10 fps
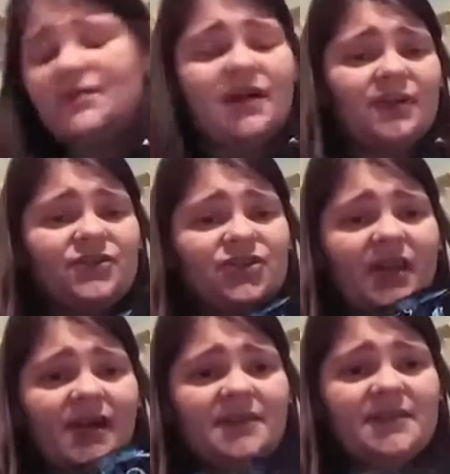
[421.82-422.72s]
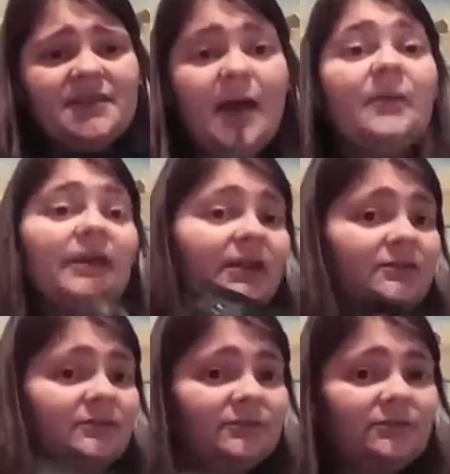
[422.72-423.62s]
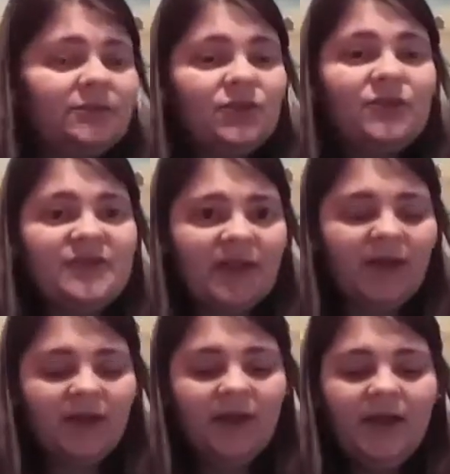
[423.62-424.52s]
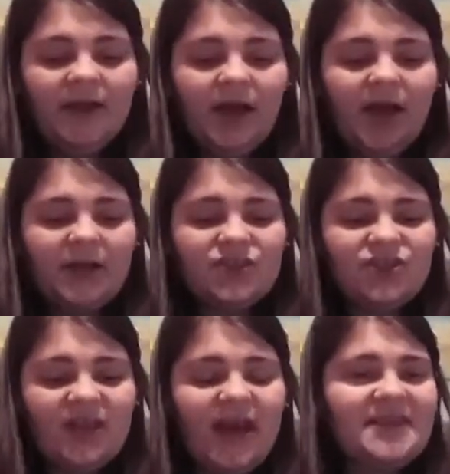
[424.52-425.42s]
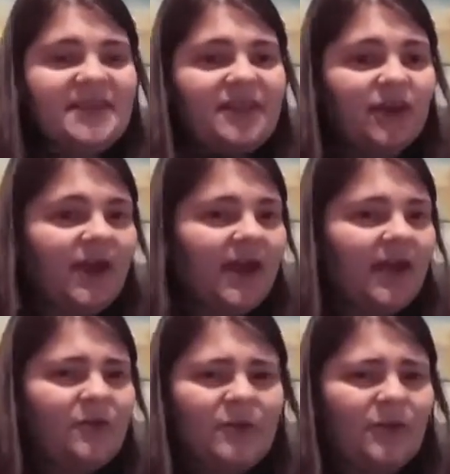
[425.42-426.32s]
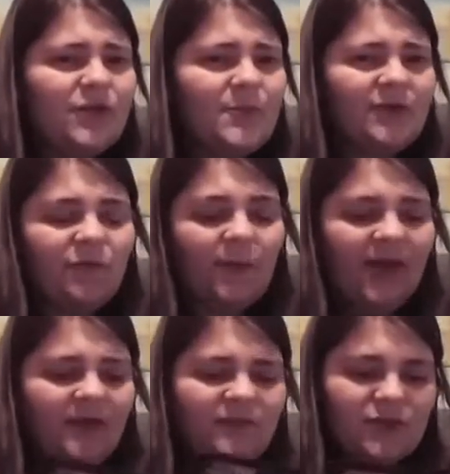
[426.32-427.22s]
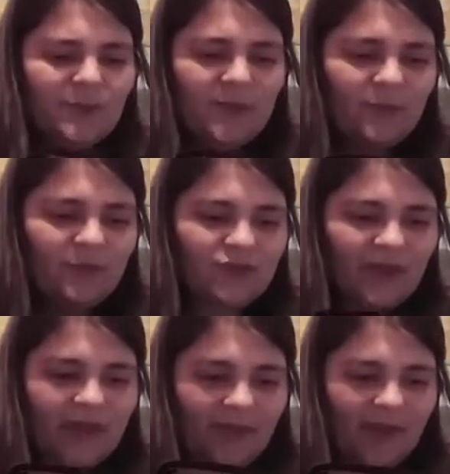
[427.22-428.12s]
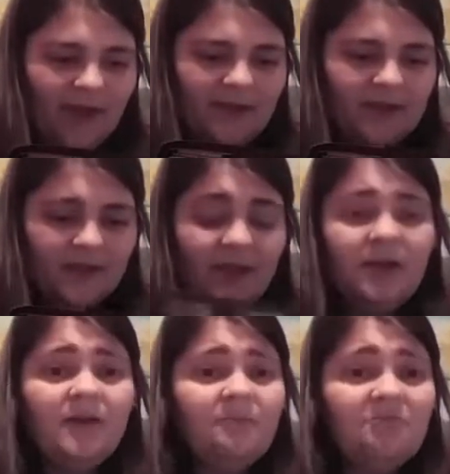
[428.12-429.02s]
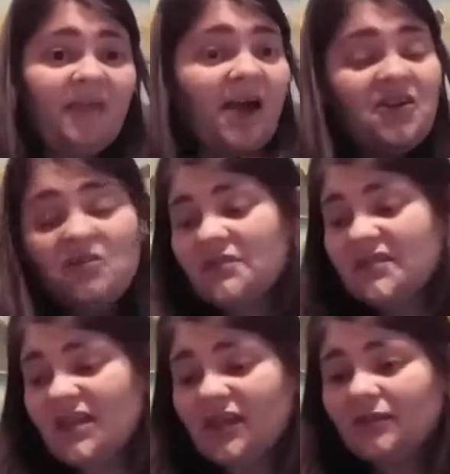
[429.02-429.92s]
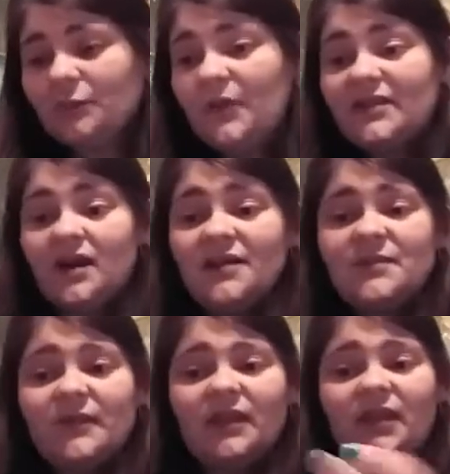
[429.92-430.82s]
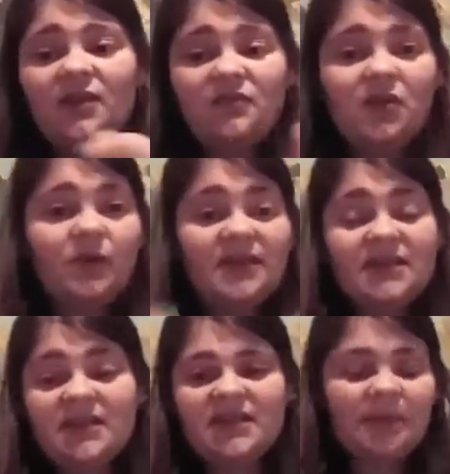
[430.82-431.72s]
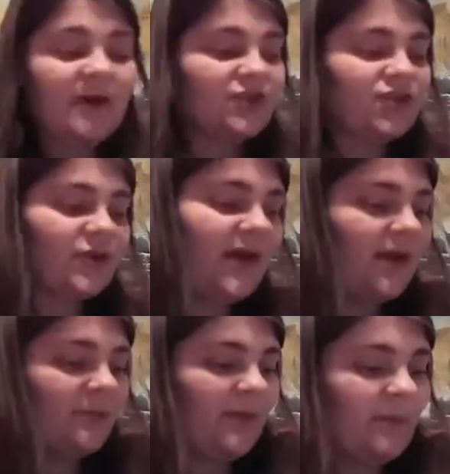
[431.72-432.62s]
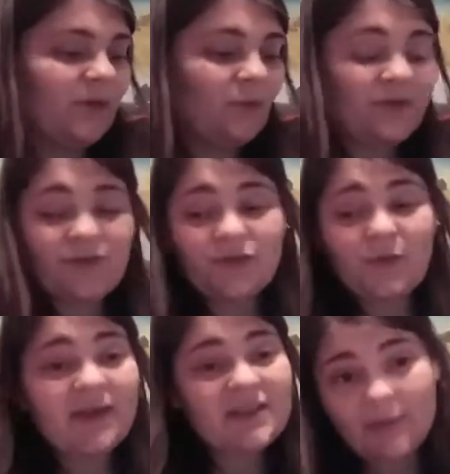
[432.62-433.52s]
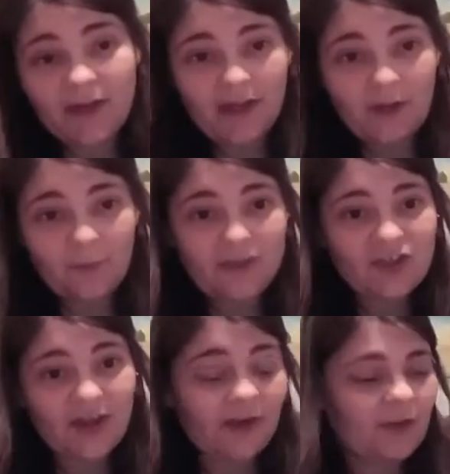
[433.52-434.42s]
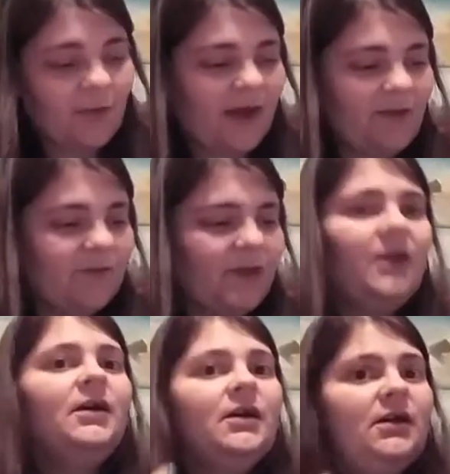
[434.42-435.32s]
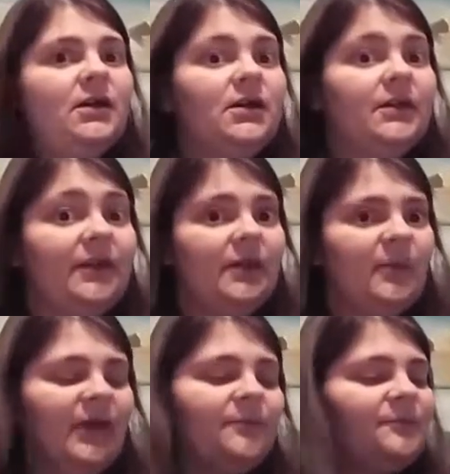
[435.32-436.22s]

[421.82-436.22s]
daughter, she has, Emily, you've seen her, uh, she has thicker hair with a little bit of a wave, so maybe we'll try that I don't know, we'll see. But it's awesome that they give you a decent amount to try maybe once or twice, depending how much hair you have, unlike me.